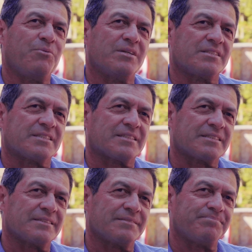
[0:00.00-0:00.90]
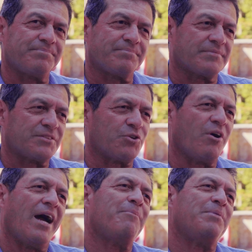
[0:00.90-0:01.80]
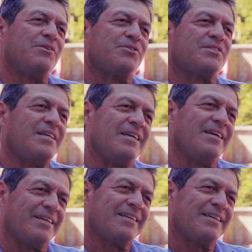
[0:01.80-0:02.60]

was so happy to see